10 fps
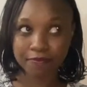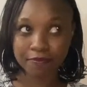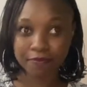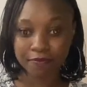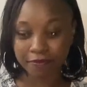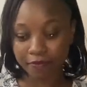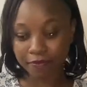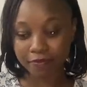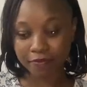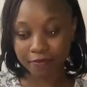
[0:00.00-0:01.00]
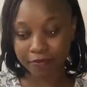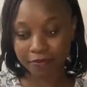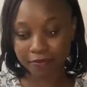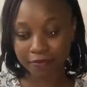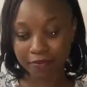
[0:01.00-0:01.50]
Let me know what
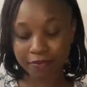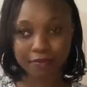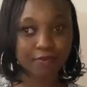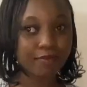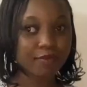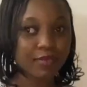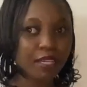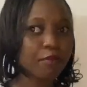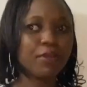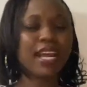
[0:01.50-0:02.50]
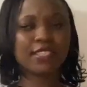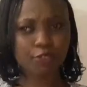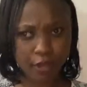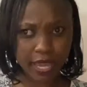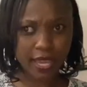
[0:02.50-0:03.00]
you all think in the comment
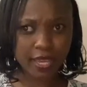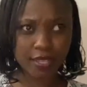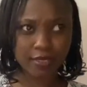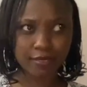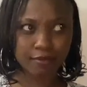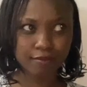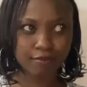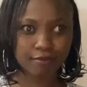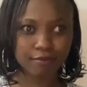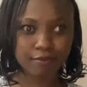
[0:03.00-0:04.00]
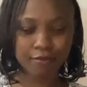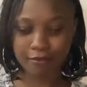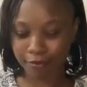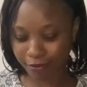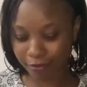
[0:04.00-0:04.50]
section. Thank you for
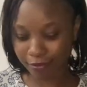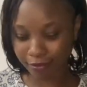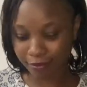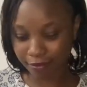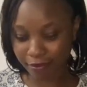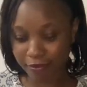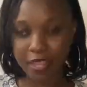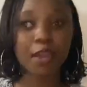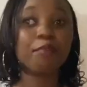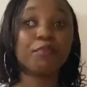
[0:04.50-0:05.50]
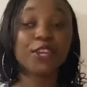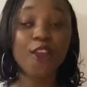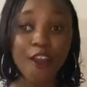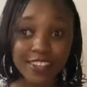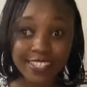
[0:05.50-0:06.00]
watching, and Merry Christmas
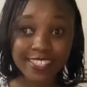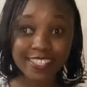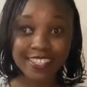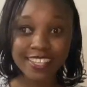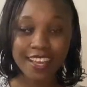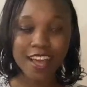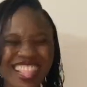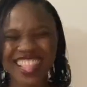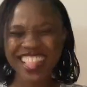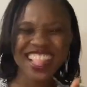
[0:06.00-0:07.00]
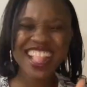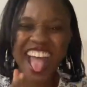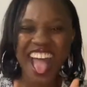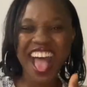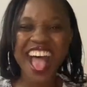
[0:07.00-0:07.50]
in advance. I
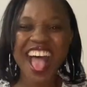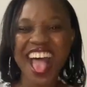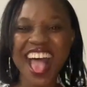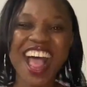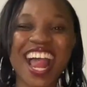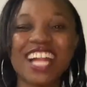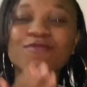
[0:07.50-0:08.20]
believe you guys are already